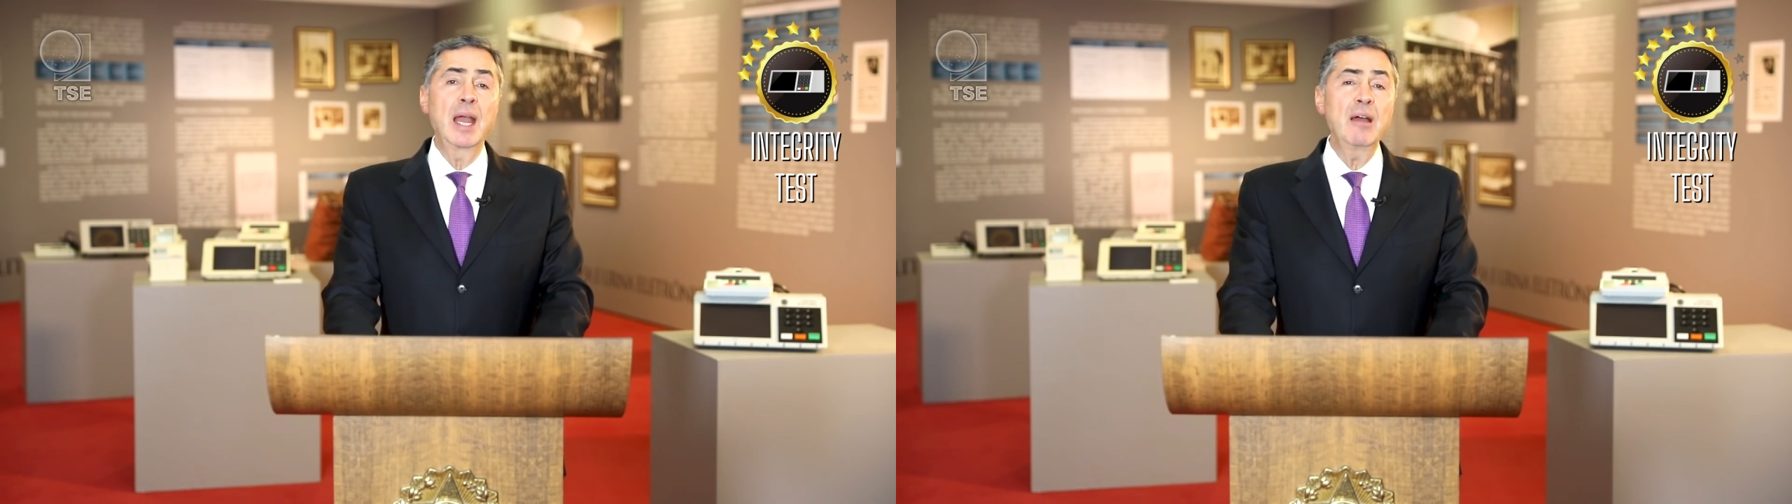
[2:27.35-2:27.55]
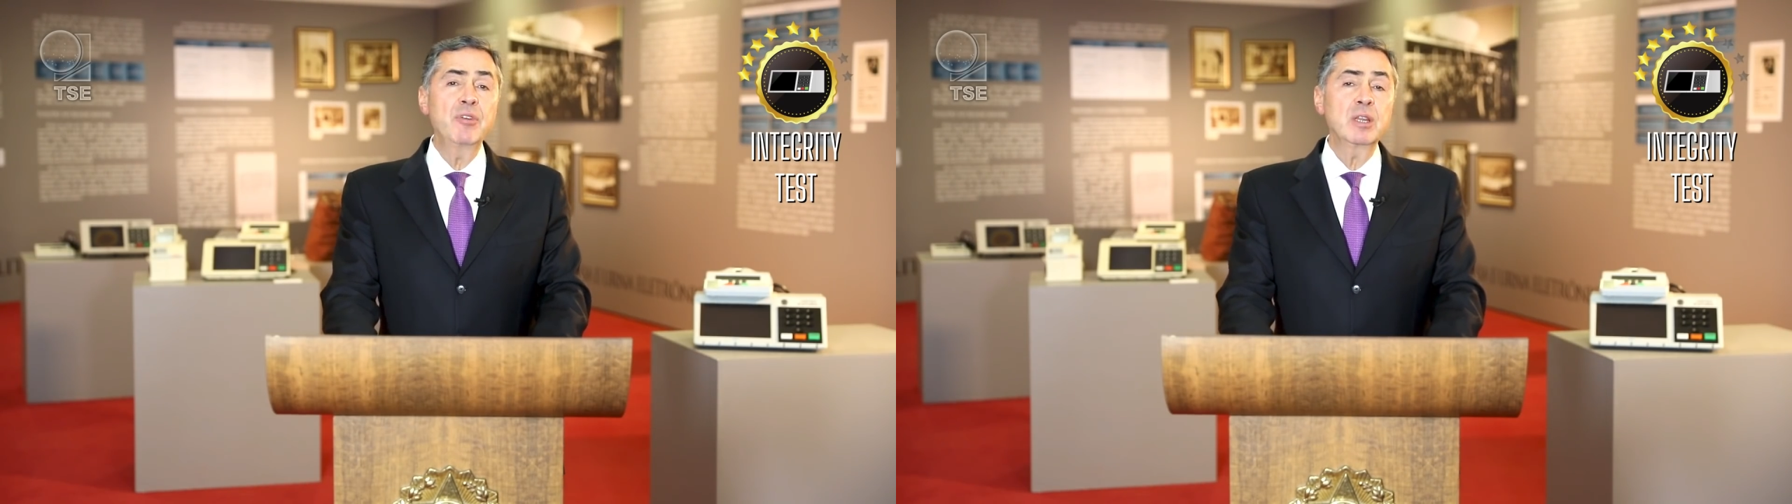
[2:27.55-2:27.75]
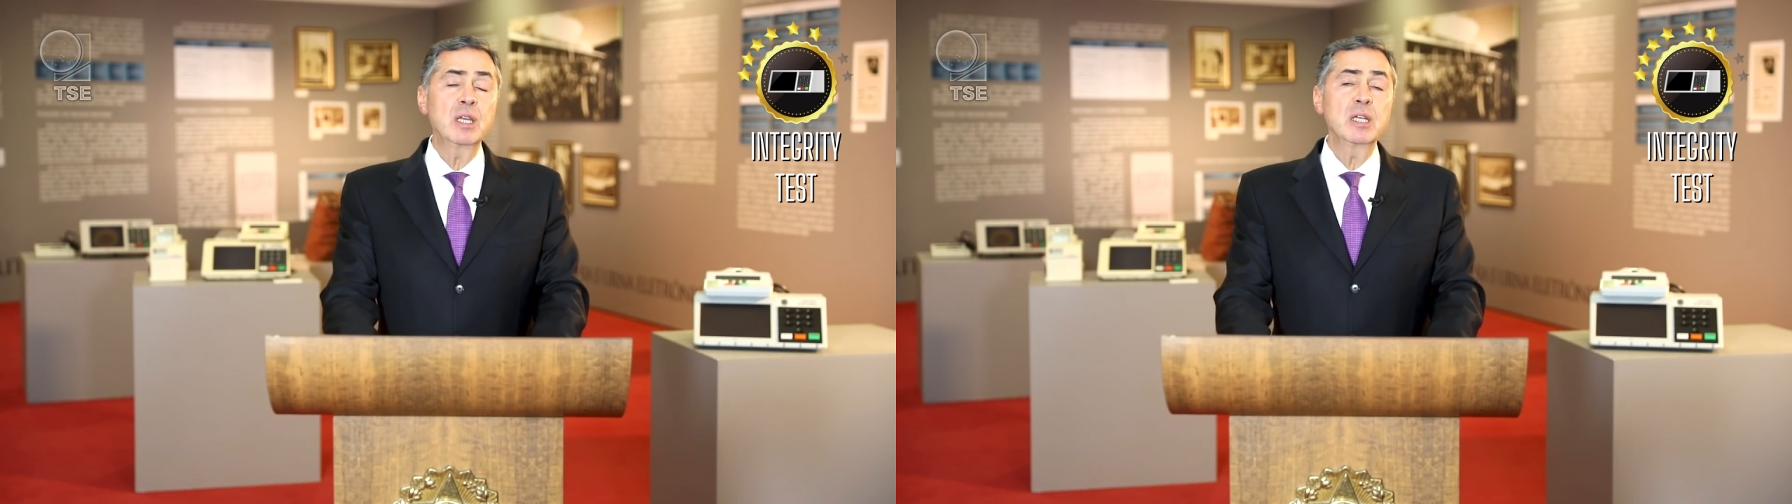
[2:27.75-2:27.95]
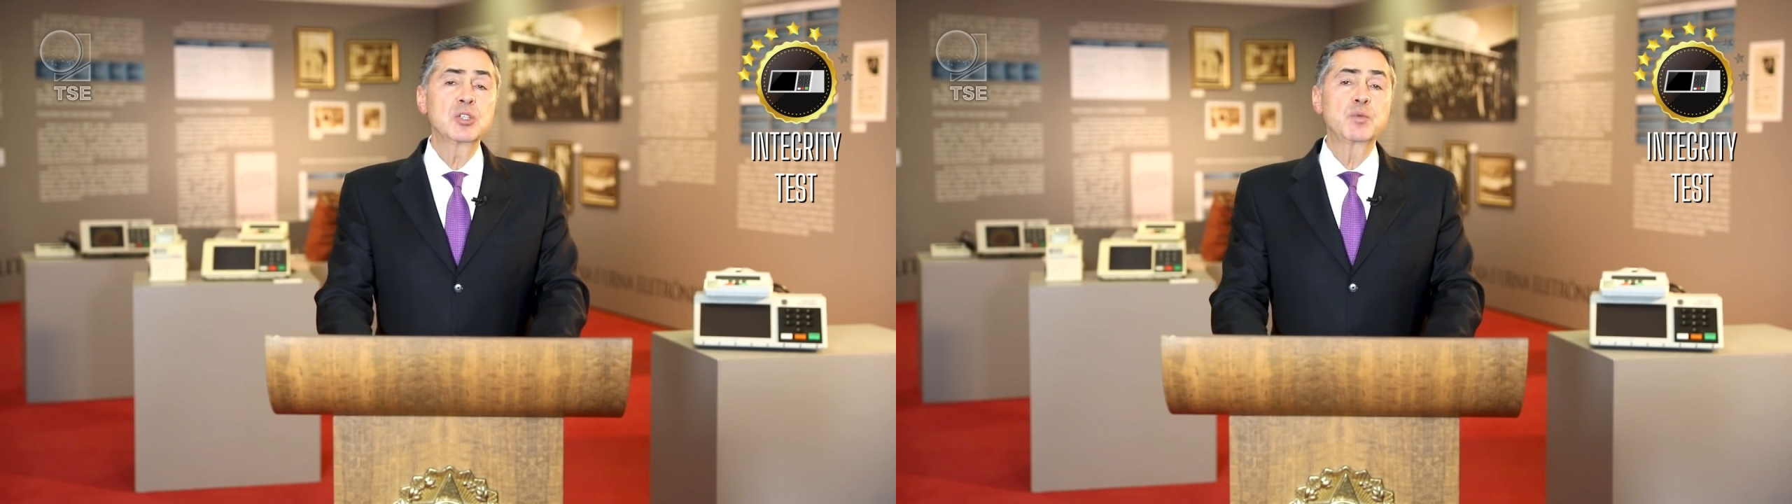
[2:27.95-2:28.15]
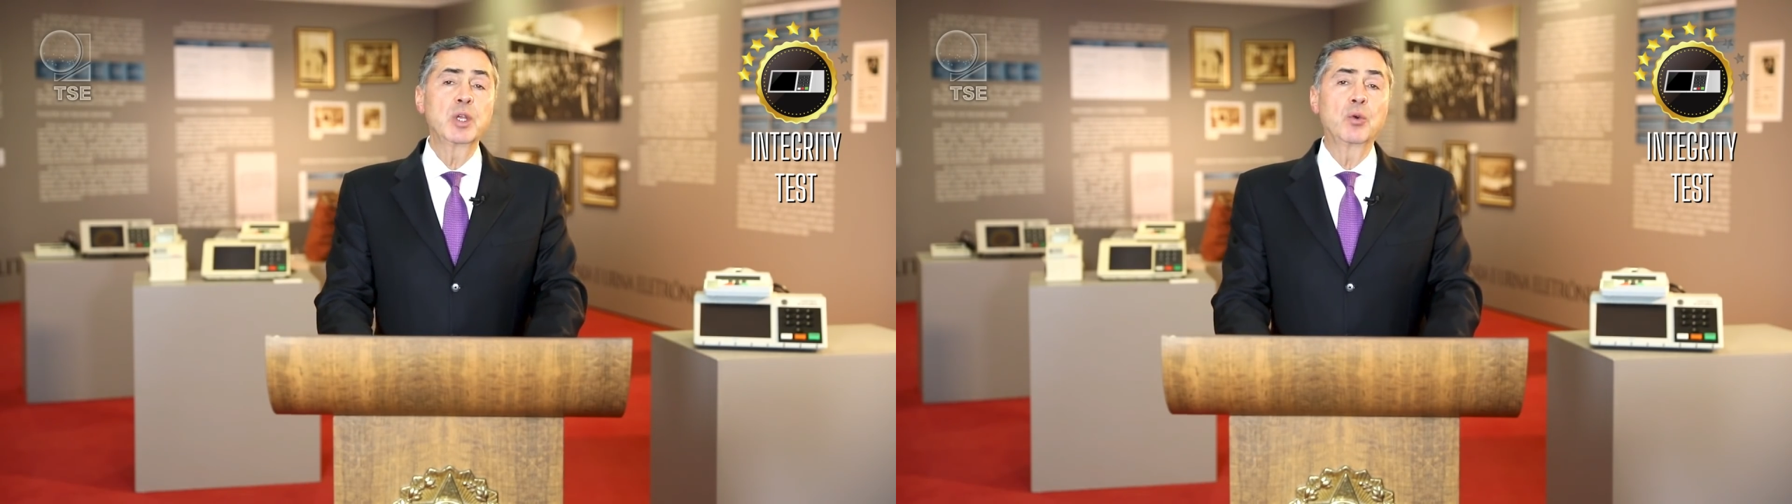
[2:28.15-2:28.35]
Everything
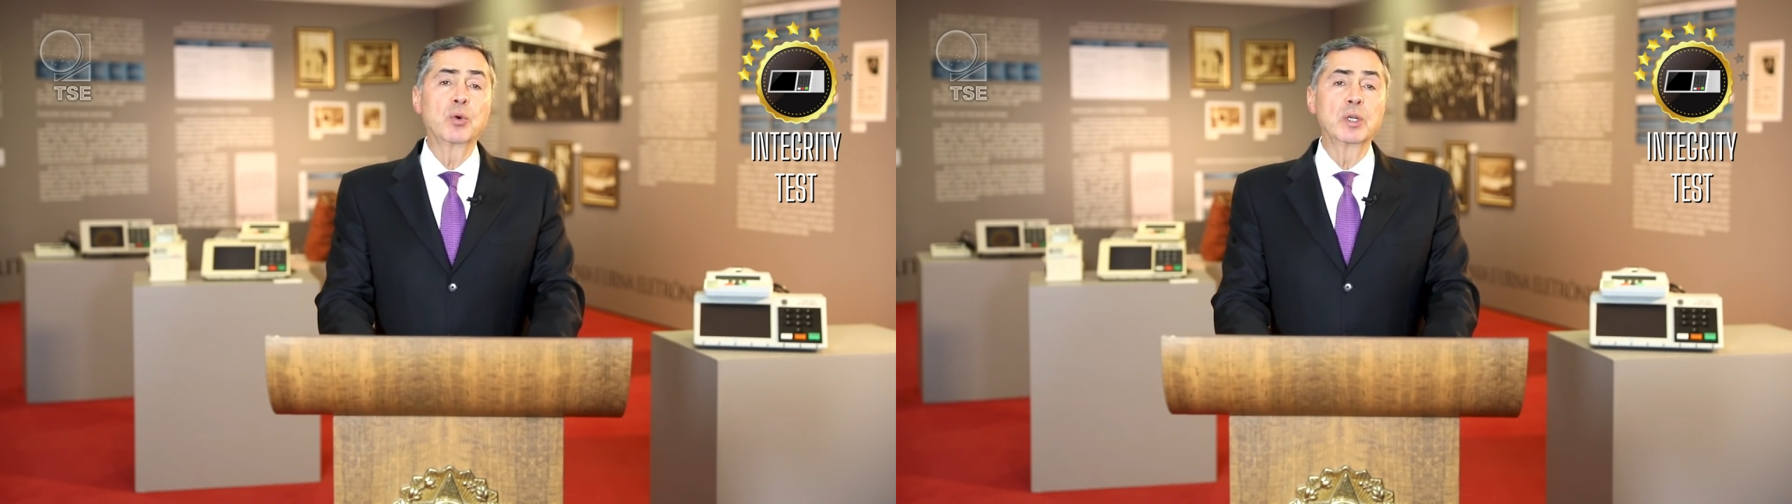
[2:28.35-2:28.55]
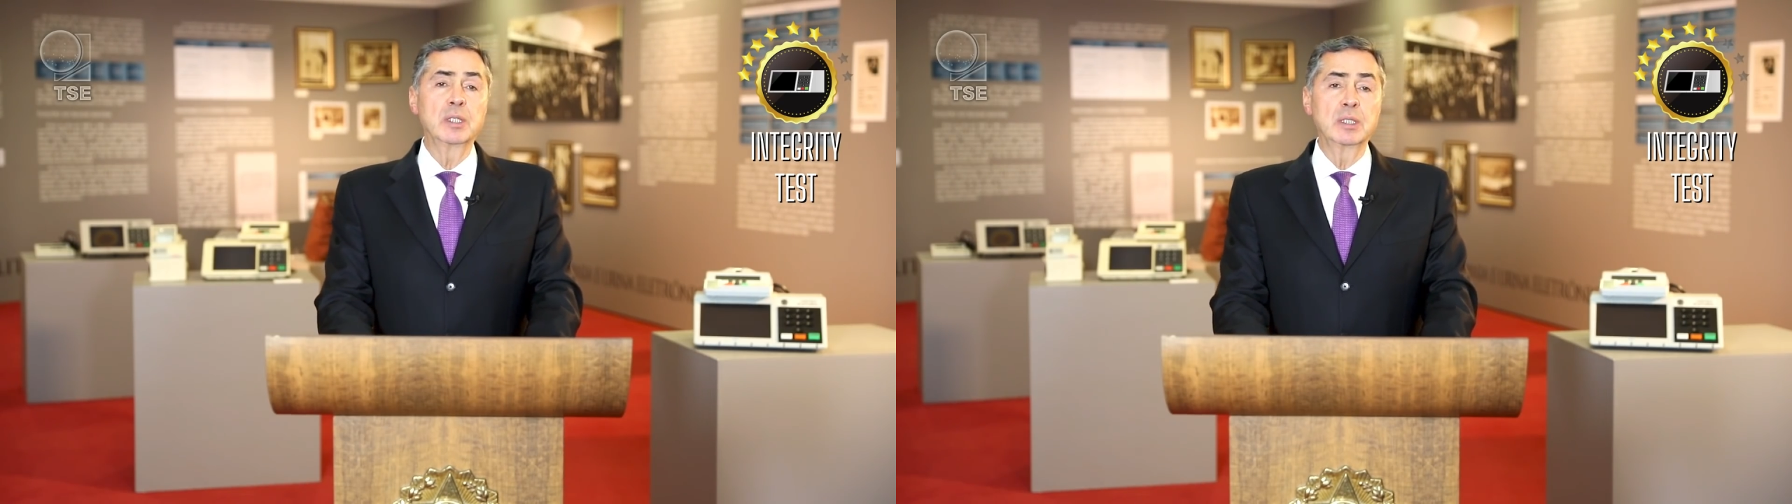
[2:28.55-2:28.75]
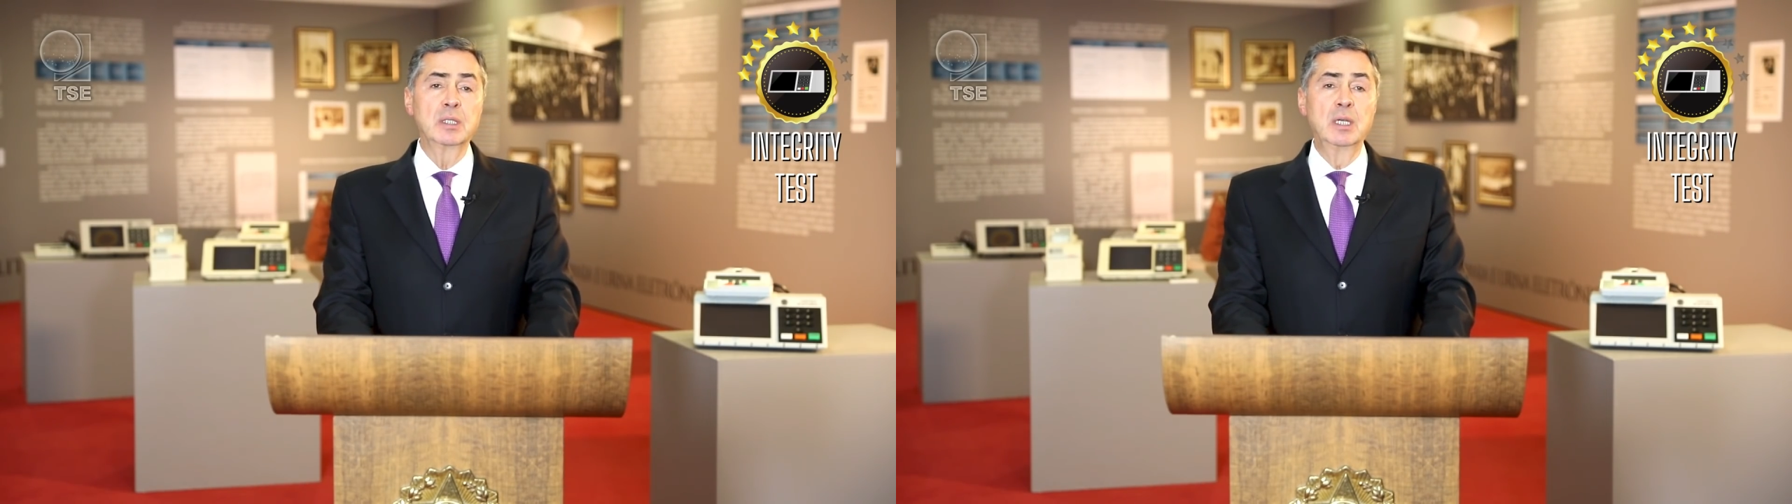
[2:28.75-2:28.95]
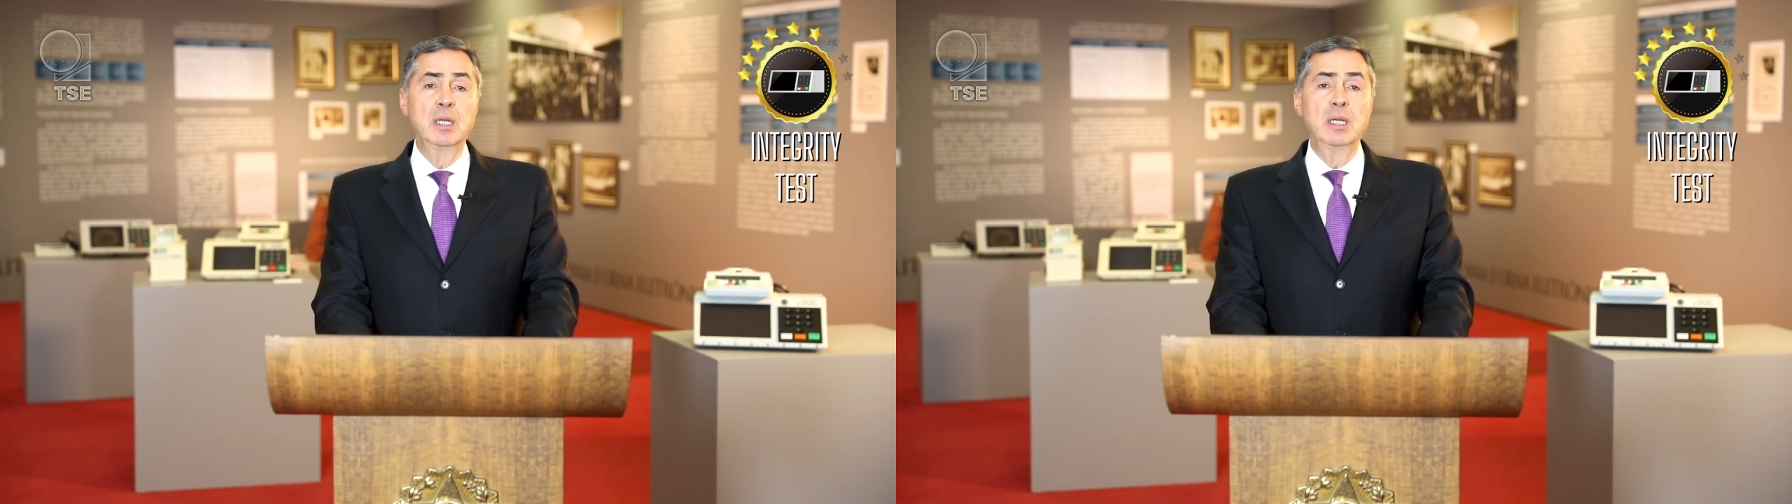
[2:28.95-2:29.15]
is recorded.